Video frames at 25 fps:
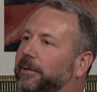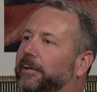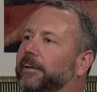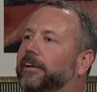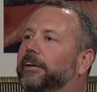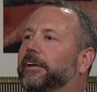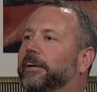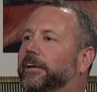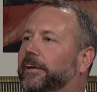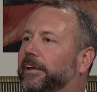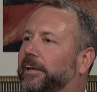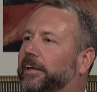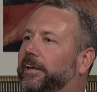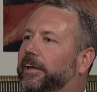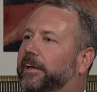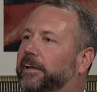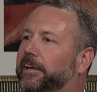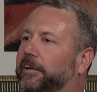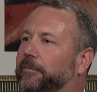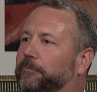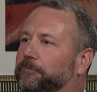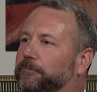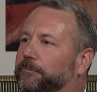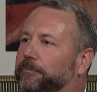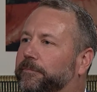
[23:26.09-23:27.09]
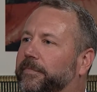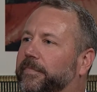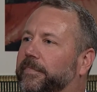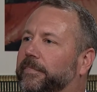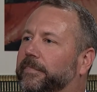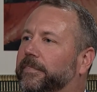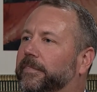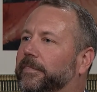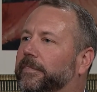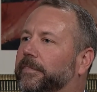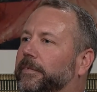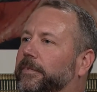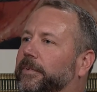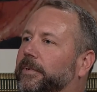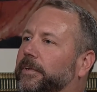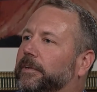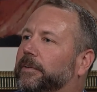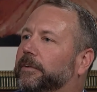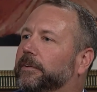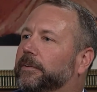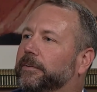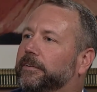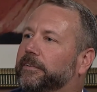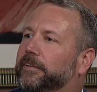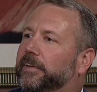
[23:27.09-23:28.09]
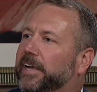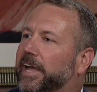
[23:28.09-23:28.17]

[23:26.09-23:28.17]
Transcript: Mm-hmm. Um, okay.